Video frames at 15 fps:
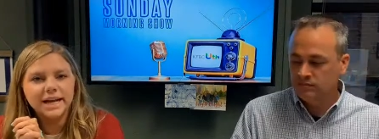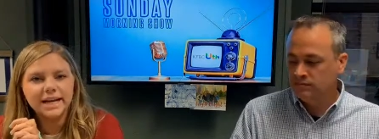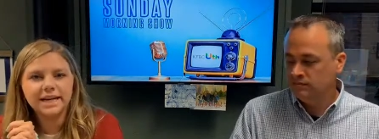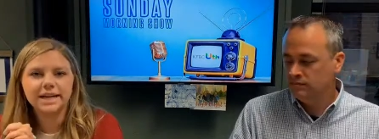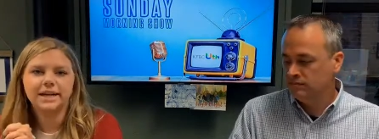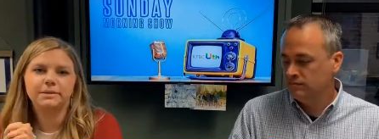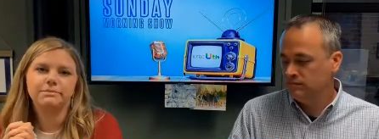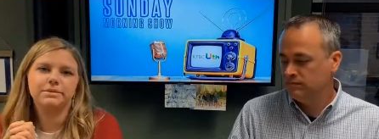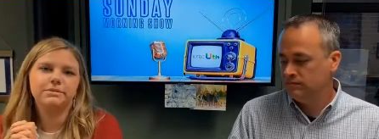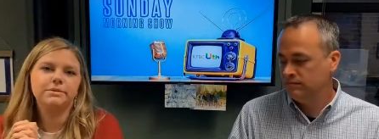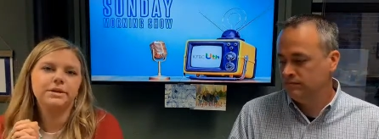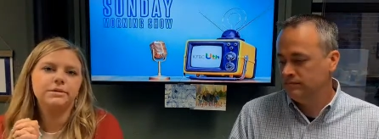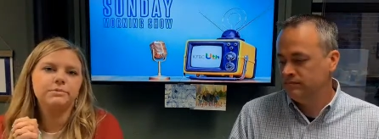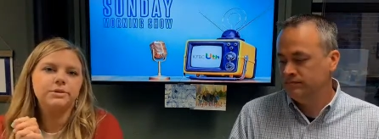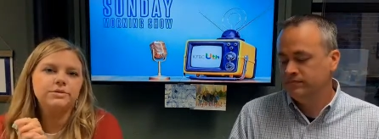Speaker 1: camp.
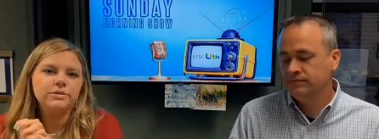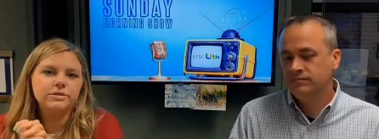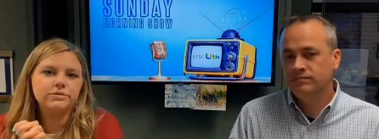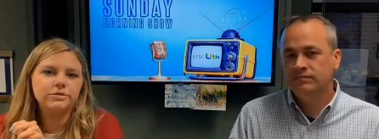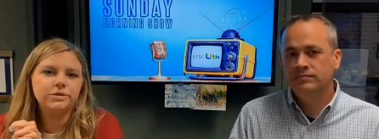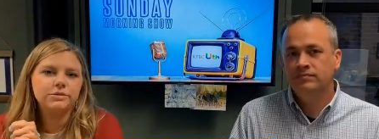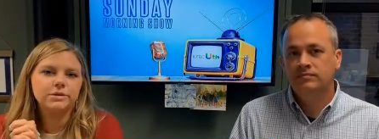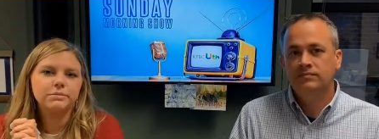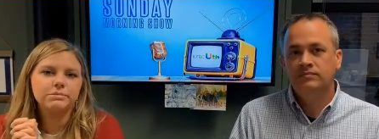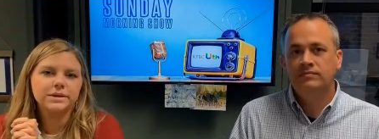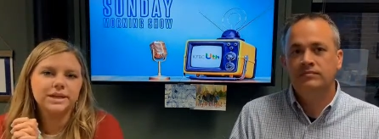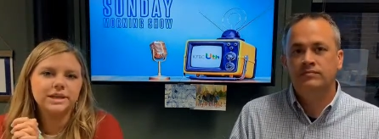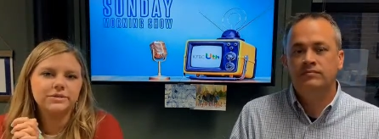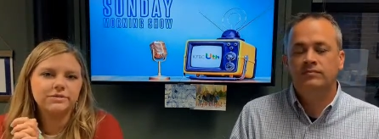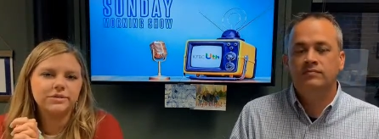We are moving forward,
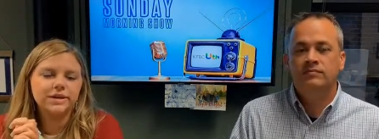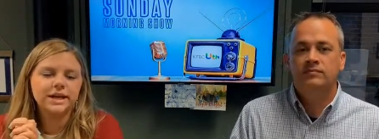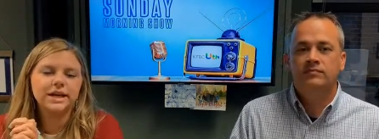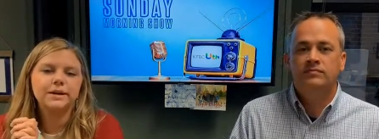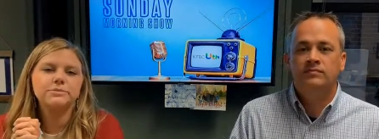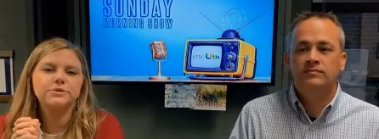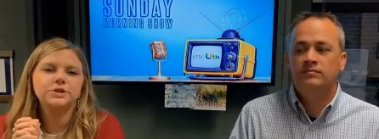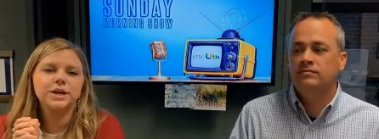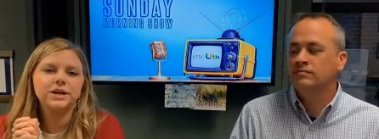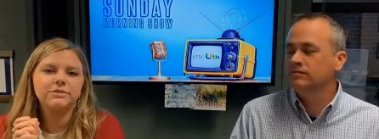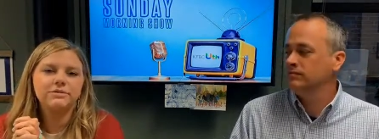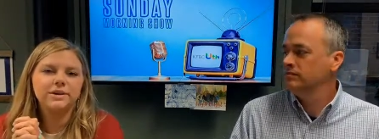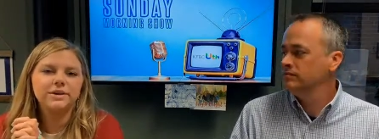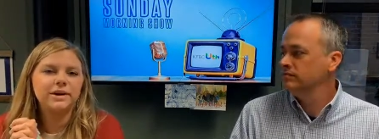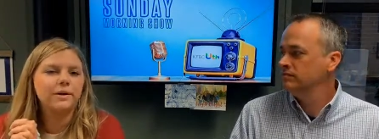planning for camp,
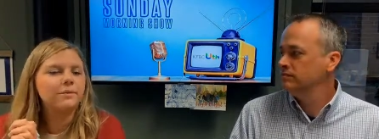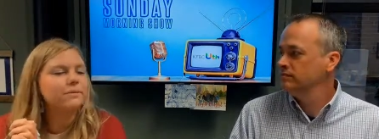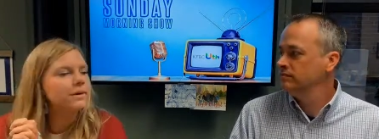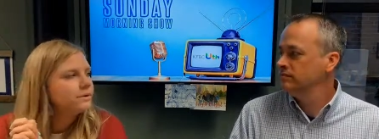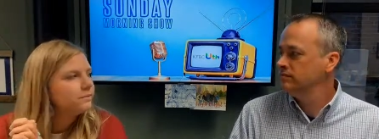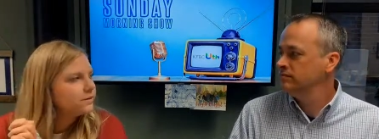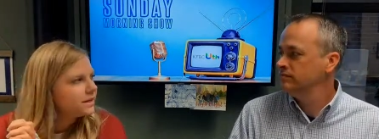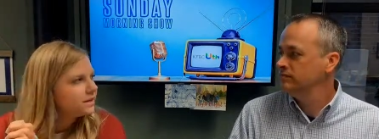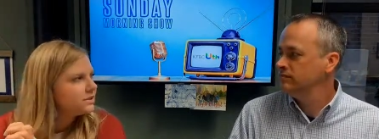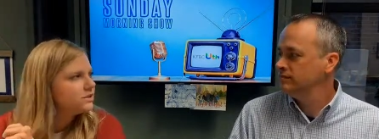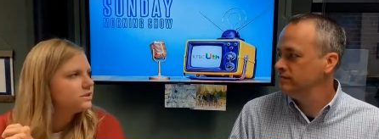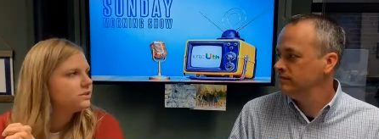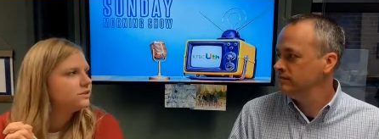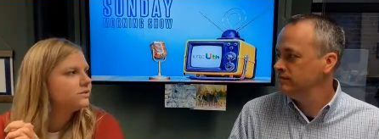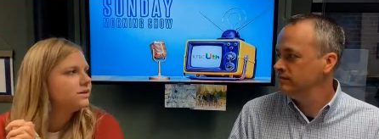trying to figure out what we can
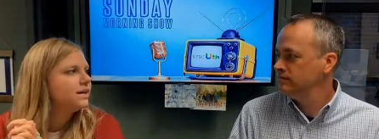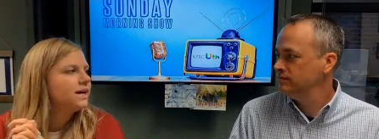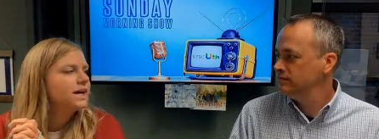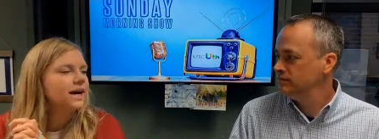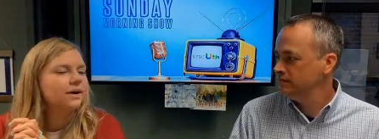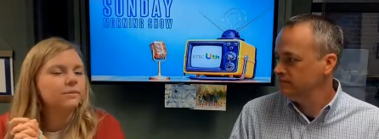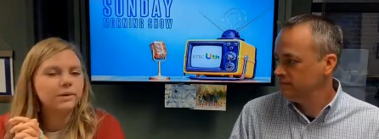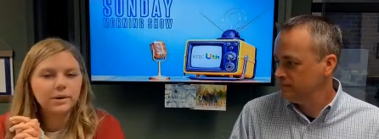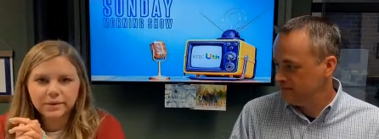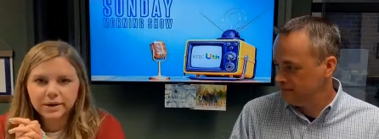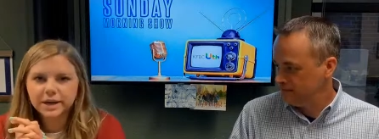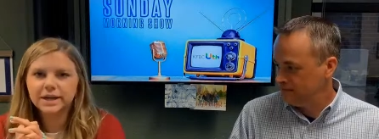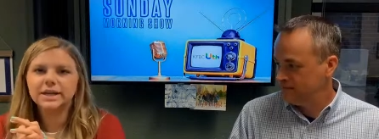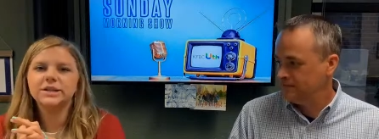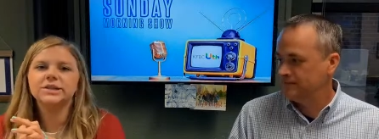do and what
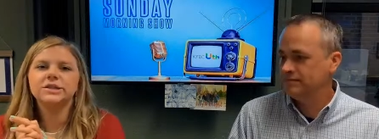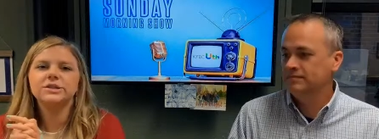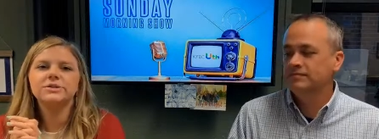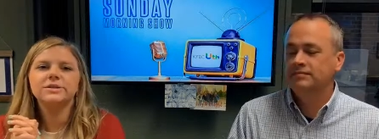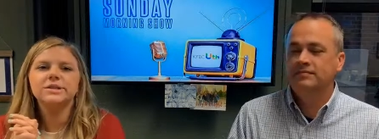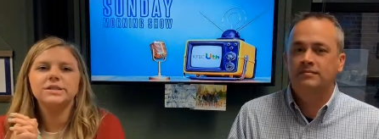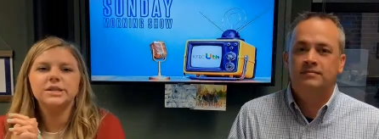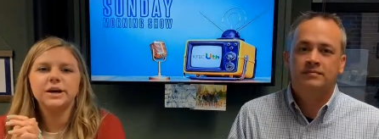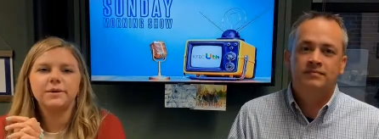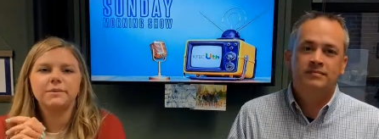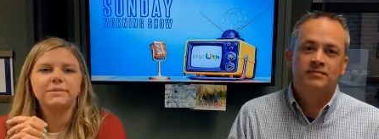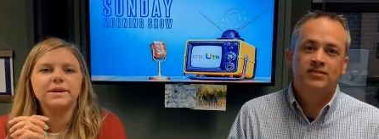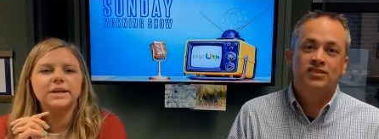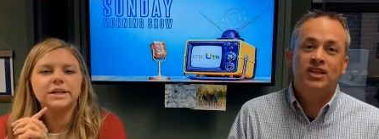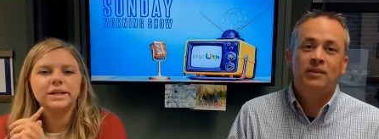we're going to do. So,
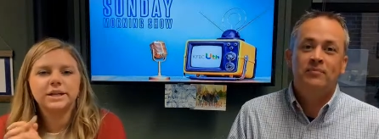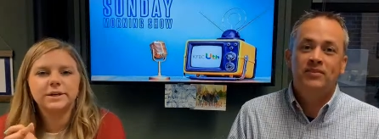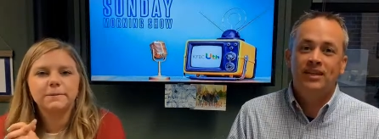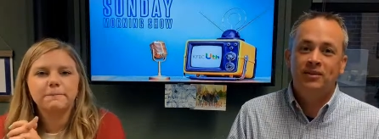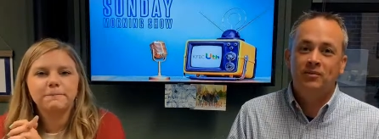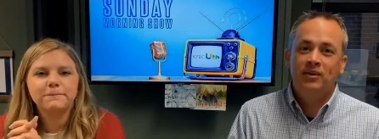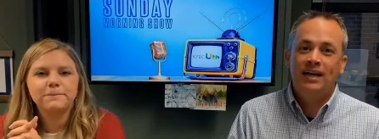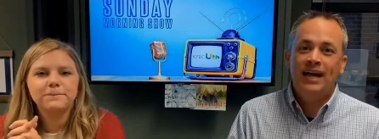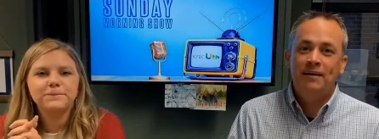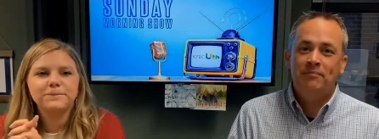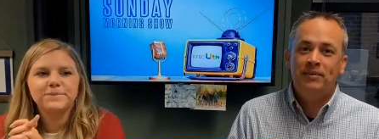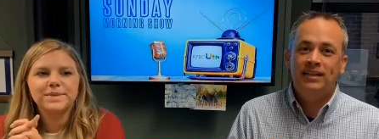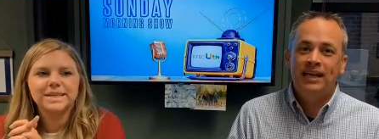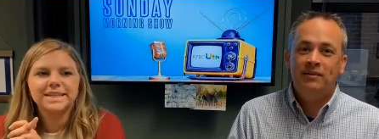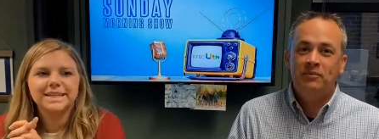
Speaker 2: something will
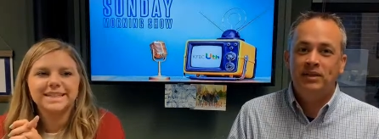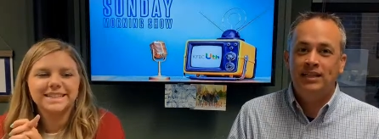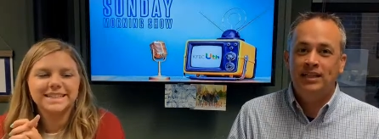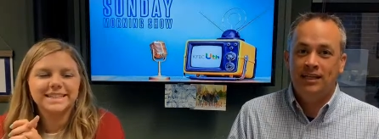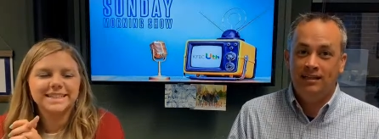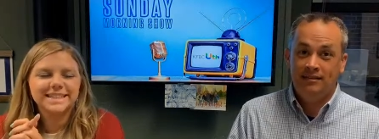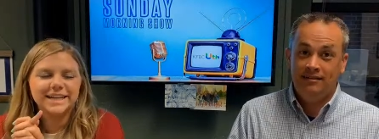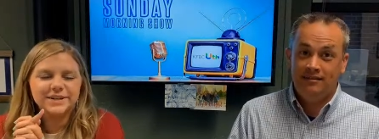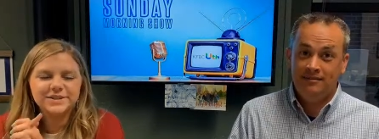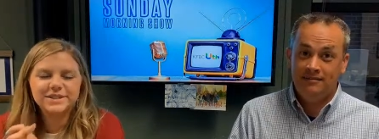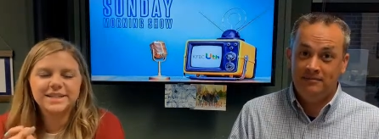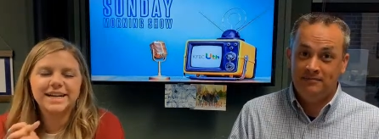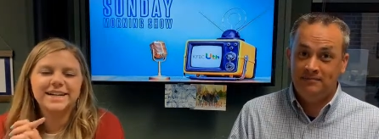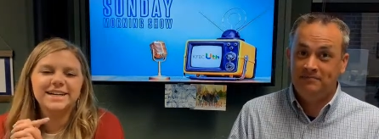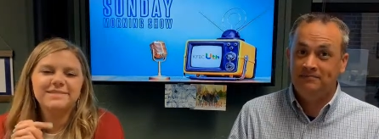happen that weekend.
Speaker 1: Go
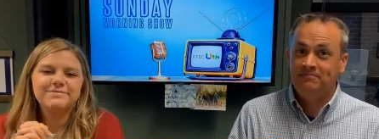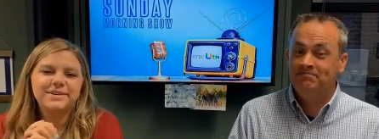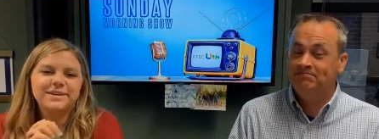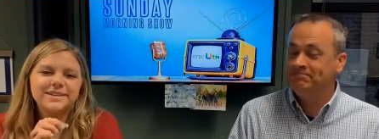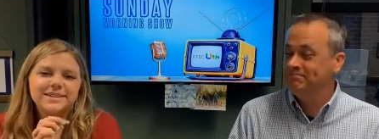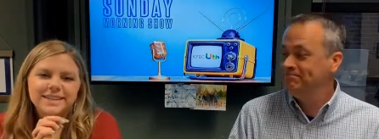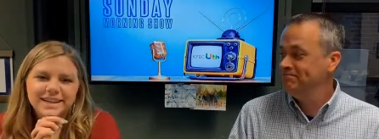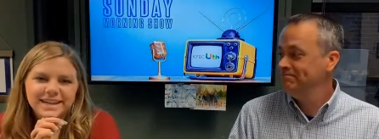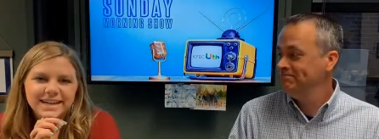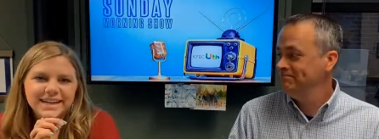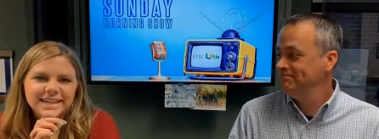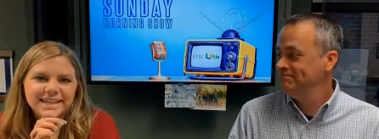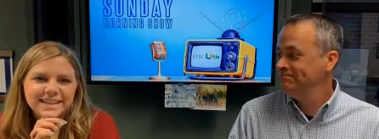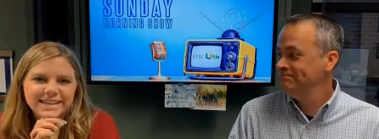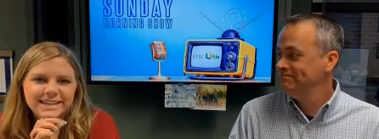sign up
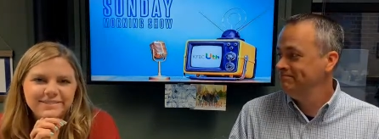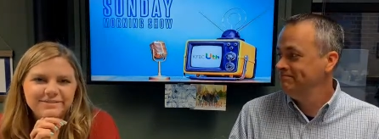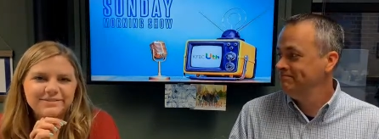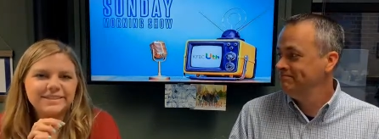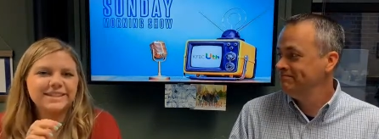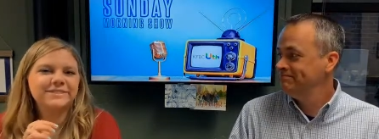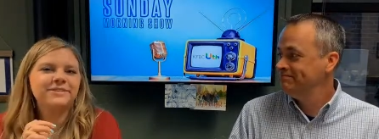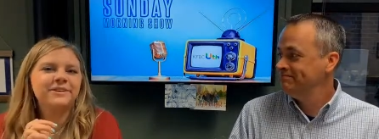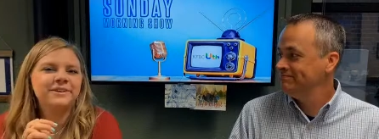online and we